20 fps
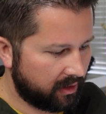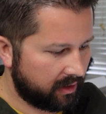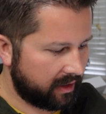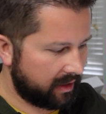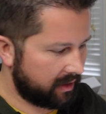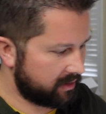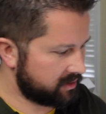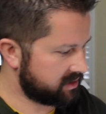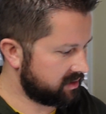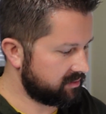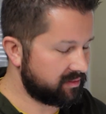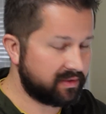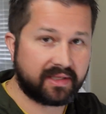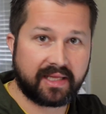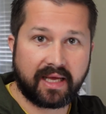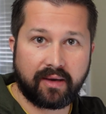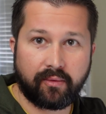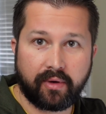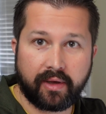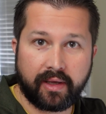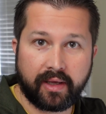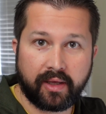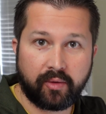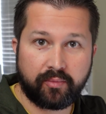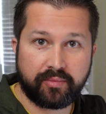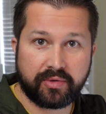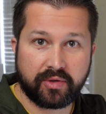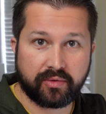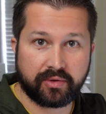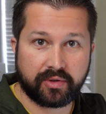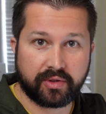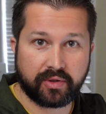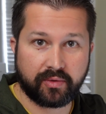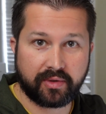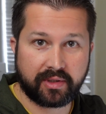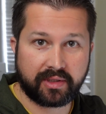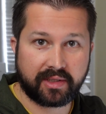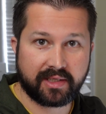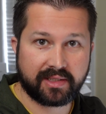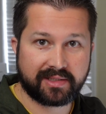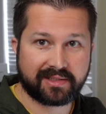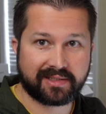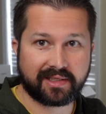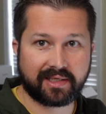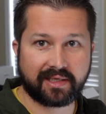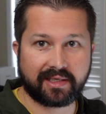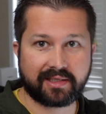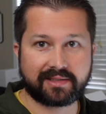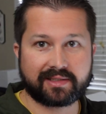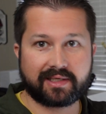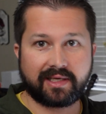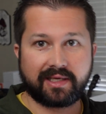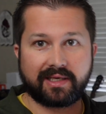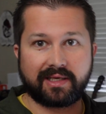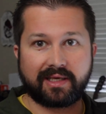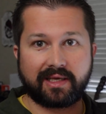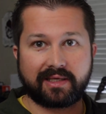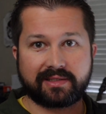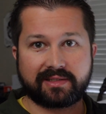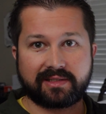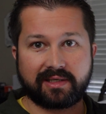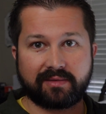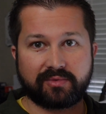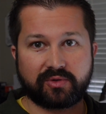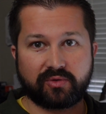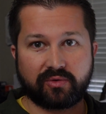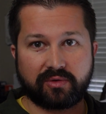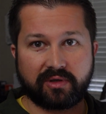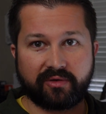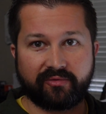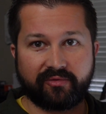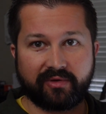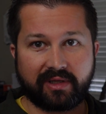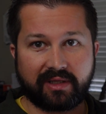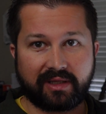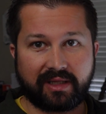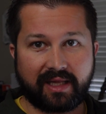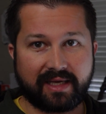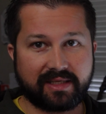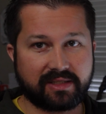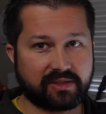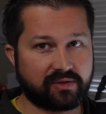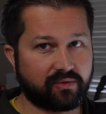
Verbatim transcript: Now, something that will help you in doing this is getting some sort of light